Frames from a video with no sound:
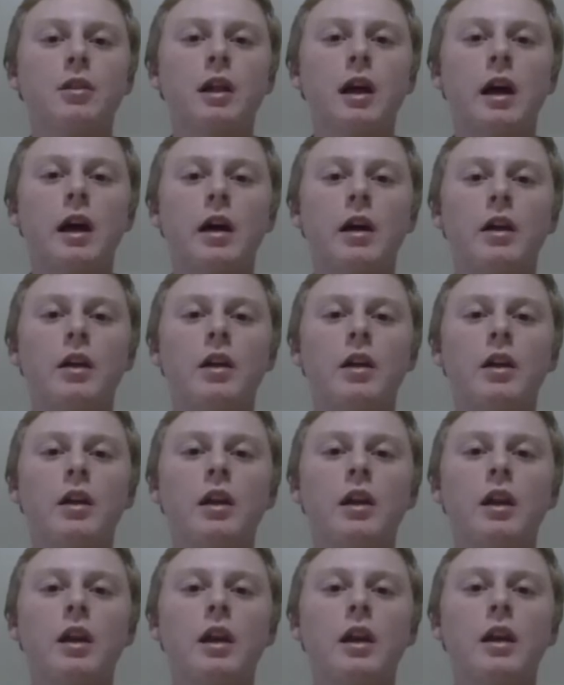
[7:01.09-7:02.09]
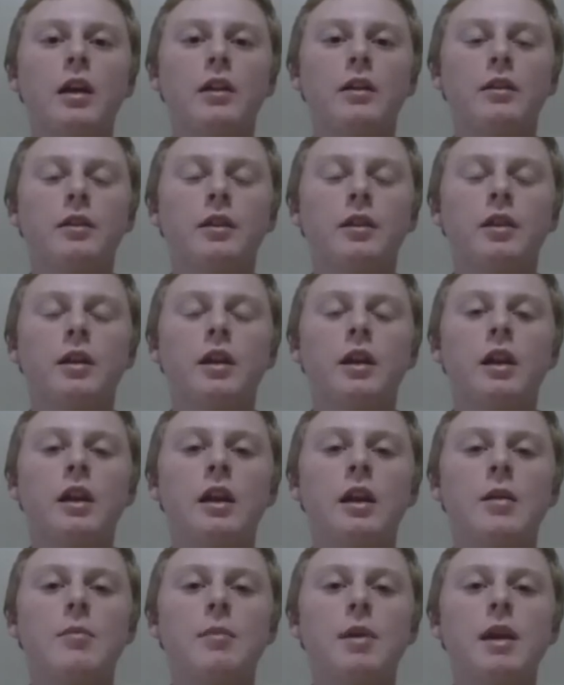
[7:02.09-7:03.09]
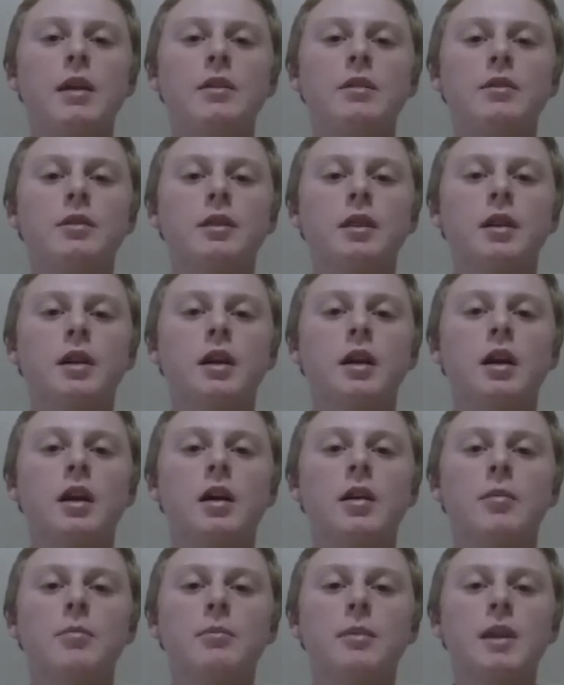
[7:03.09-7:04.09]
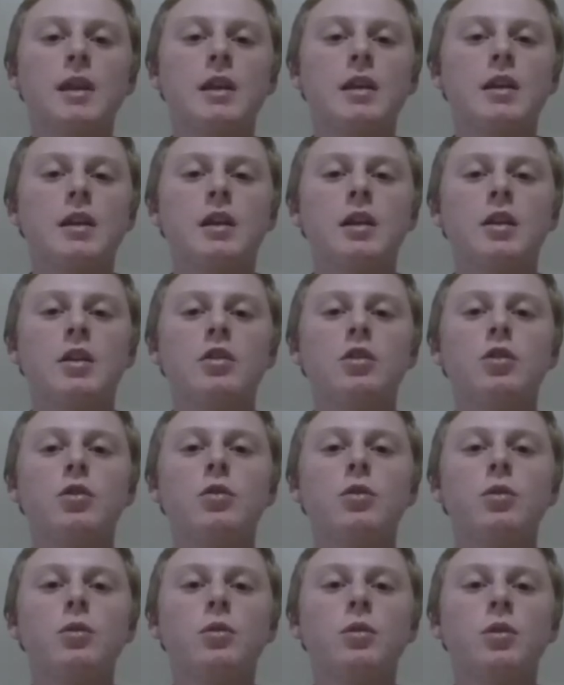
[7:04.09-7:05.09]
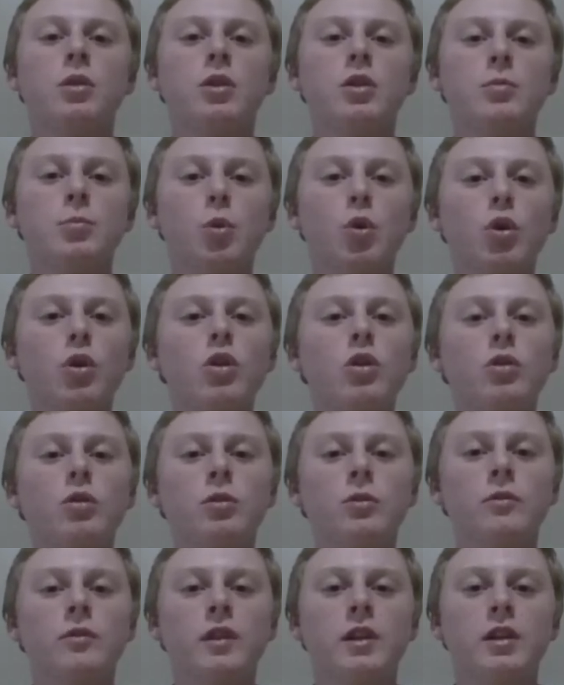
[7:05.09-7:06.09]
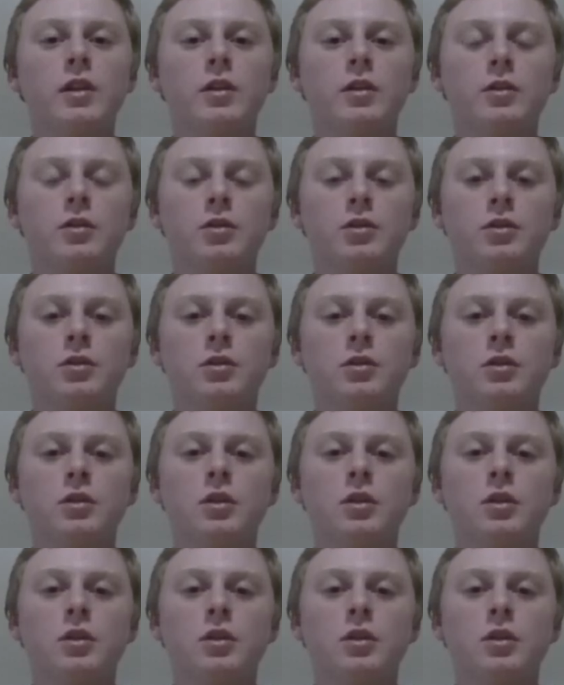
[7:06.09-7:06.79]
a lot, and it makes me do more YouTube videos